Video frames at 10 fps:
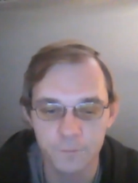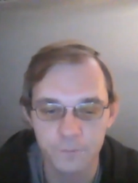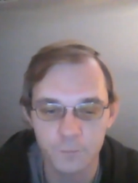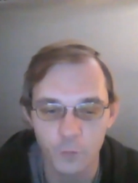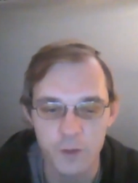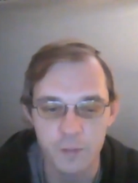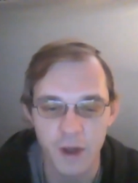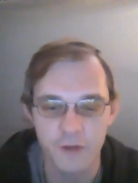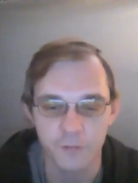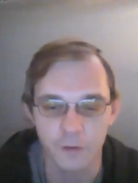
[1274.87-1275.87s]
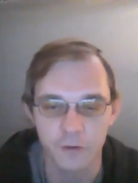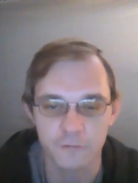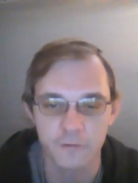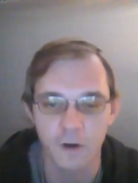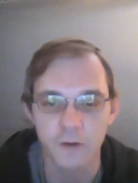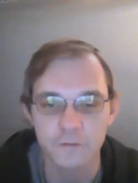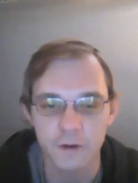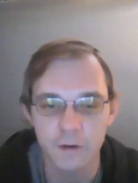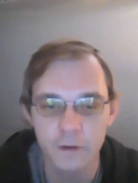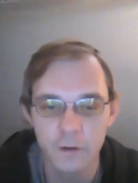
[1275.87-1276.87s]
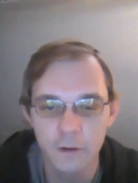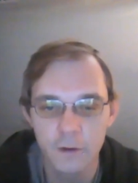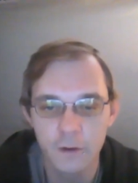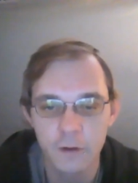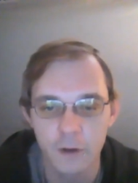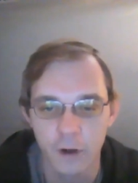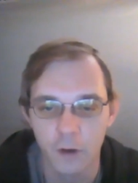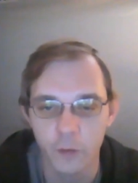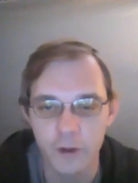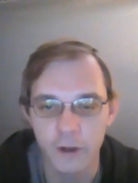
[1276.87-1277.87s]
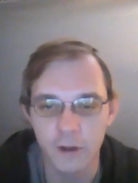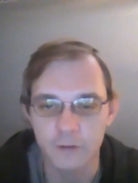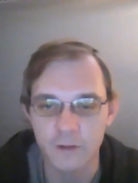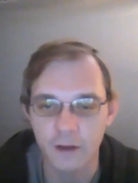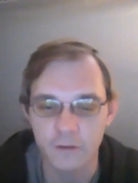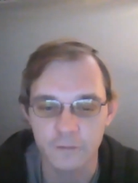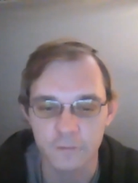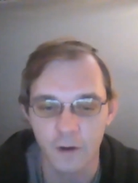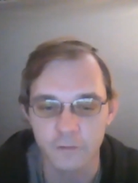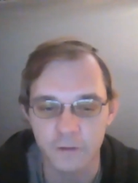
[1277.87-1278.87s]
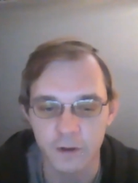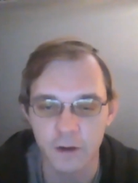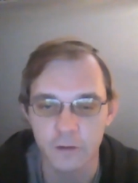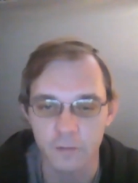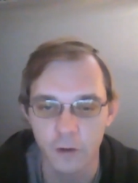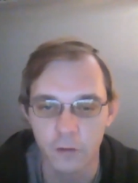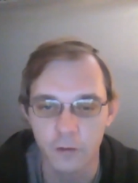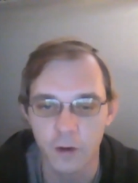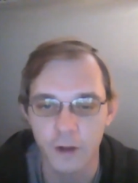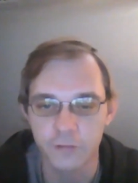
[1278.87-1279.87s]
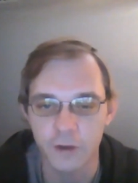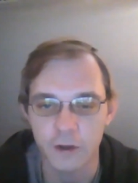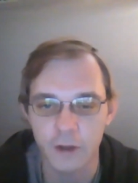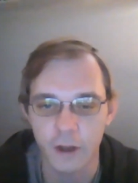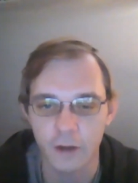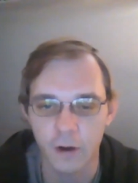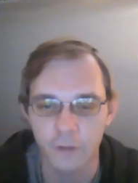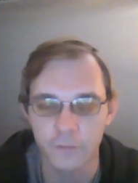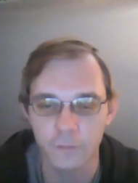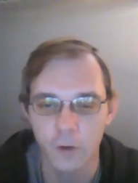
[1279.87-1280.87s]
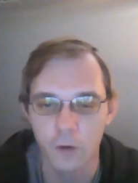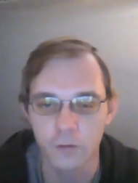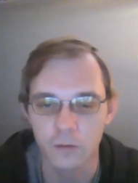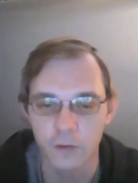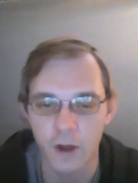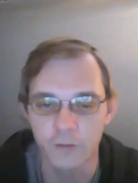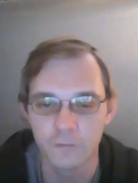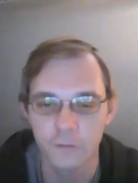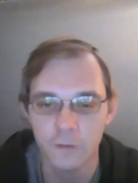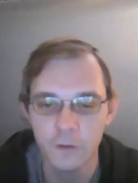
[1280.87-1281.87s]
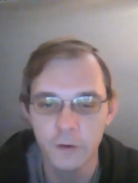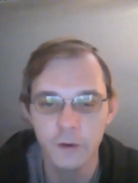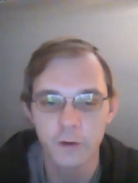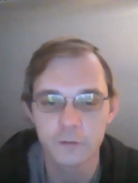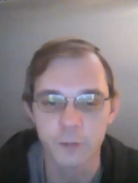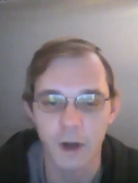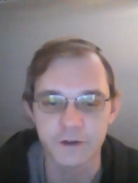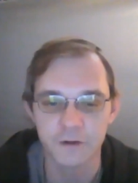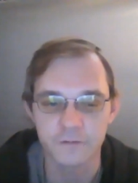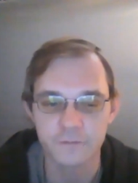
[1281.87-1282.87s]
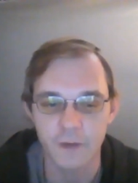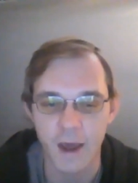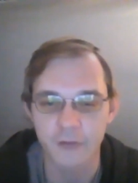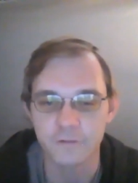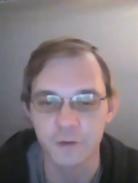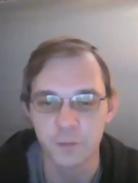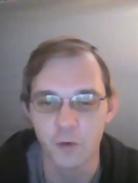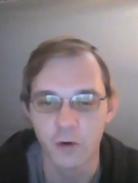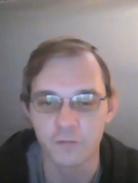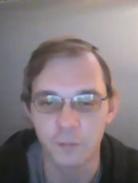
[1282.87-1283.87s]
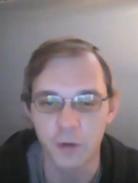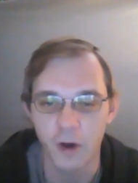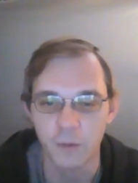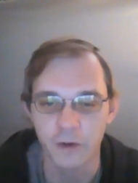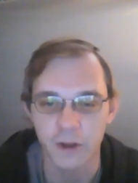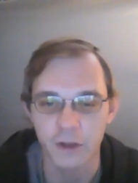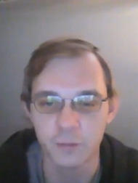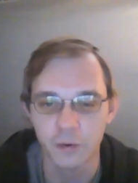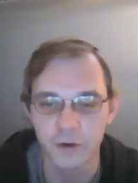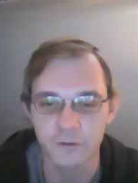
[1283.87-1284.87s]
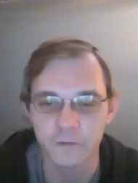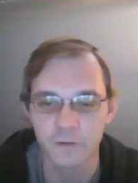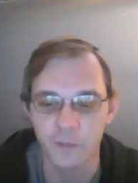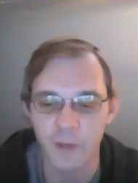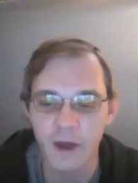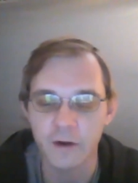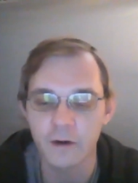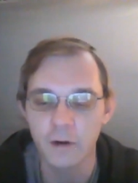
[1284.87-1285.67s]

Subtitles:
we pay for consulting. We can get that consulting here local, I think, on the local level by just asking more of a public input into the matter.